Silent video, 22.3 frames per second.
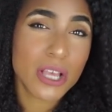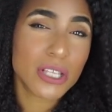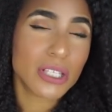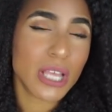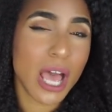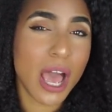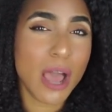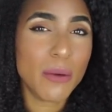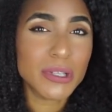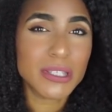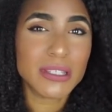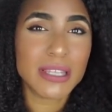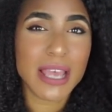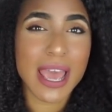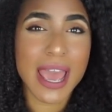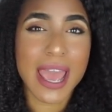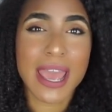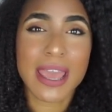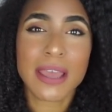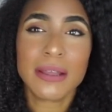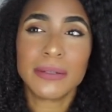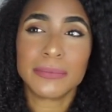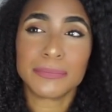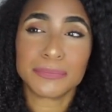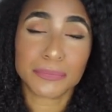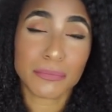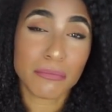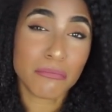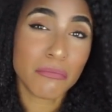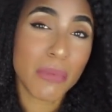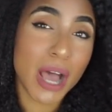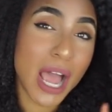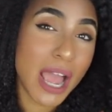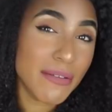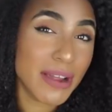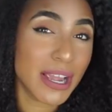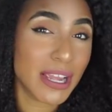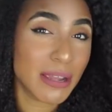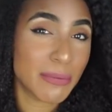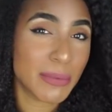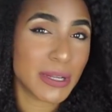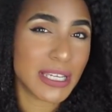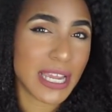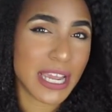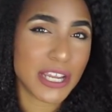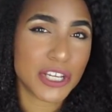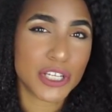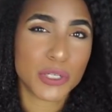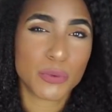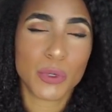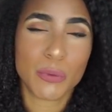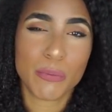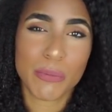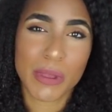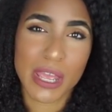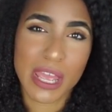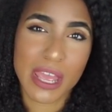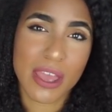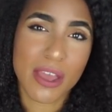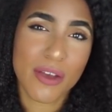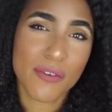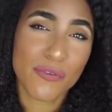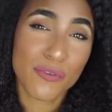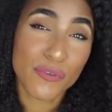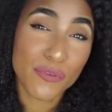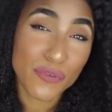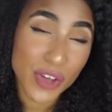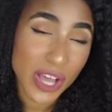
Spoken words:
So I would say my recommendation would be,